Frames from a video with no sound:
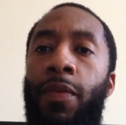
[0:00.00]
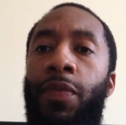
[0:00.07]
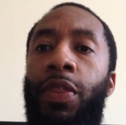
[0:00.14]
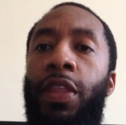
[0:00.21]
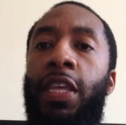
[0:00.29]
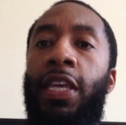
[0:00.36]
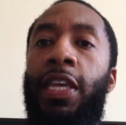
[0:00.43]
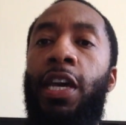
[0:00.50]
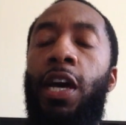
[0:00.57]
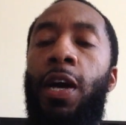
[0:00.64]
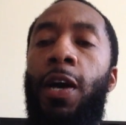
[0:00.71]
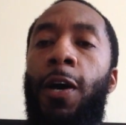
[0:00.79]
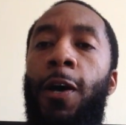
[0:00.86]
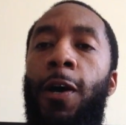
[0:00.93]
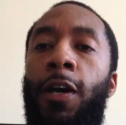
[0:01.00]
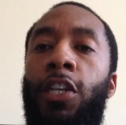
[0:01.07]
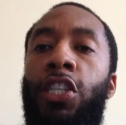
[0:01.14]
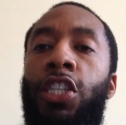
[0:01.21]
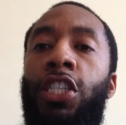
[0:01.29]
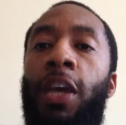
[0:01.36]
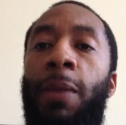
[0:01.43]
the
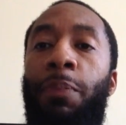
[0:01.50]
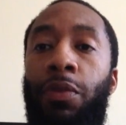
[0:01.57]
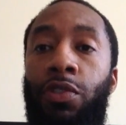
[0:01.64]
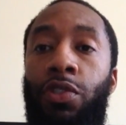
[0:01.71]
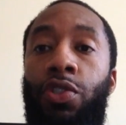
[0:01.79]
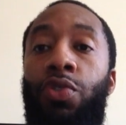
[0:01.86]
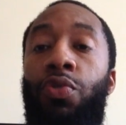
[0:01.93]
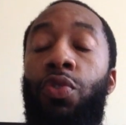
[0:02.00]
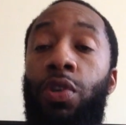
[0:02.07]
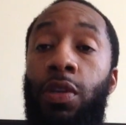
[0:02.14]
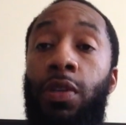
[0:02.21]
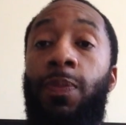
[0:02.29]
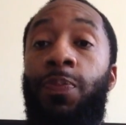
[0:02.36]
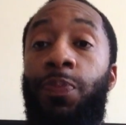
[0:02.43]
shepherd's crook.